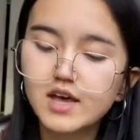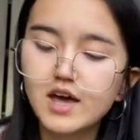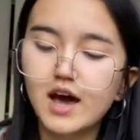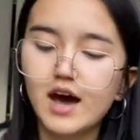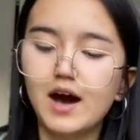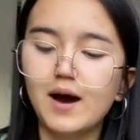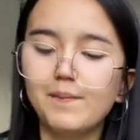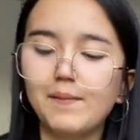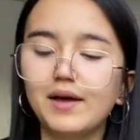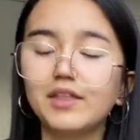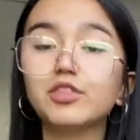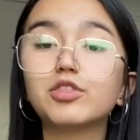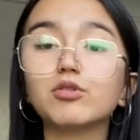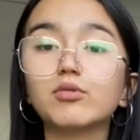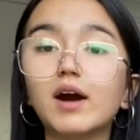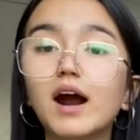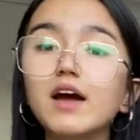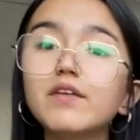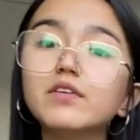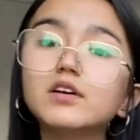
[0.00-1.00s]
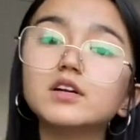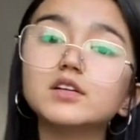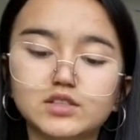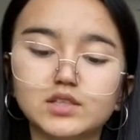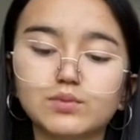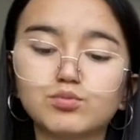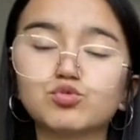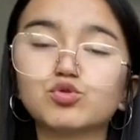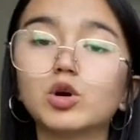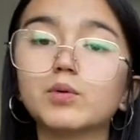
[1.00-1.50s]
and thrive in a
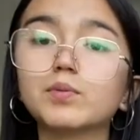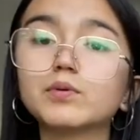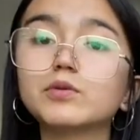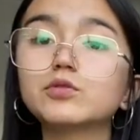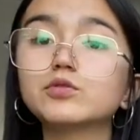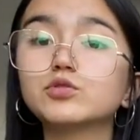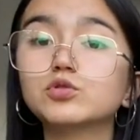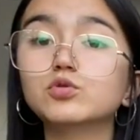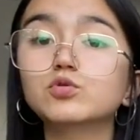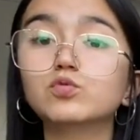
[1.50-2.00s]
subtropical to